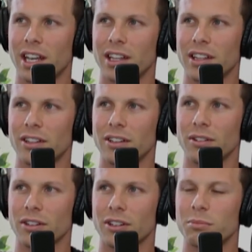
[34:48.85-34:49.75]
and
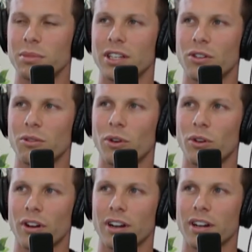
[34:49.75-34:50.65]
there could be no
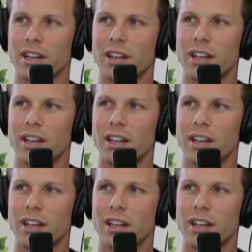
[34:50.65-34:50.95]
more.